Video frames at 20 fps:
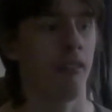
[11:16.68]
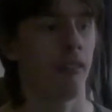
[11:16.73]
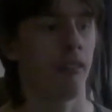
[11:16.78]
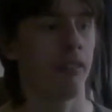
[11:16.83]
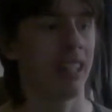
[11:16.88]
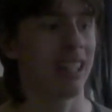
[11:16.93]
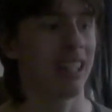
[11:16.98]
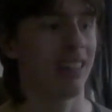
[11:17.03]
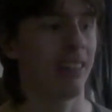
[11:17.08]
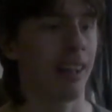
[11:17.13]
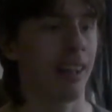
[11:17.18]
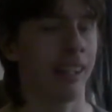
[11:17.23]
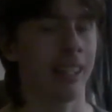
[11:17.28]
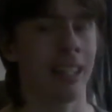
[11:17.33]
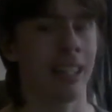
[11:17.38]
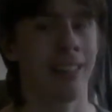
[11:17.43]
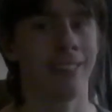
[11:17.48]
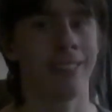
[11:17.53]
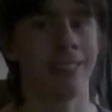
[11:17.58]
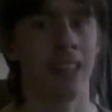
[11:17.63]
things like
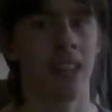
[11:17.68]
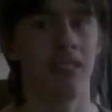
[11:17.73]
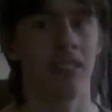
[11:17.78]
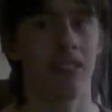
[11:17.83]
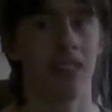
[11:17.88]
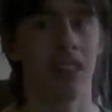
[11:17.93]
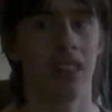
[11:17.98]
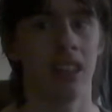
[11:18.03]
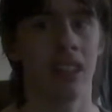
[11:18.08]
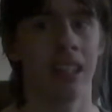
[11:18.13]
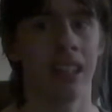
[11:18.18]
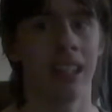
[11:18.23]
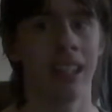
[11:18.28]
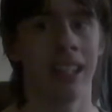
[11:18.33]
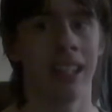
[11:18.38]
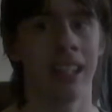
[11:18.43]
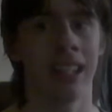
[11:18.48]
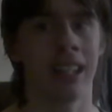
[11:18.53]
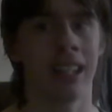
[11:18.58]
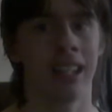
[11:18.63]
accepting
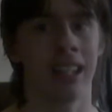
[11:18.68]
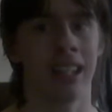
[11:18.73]
an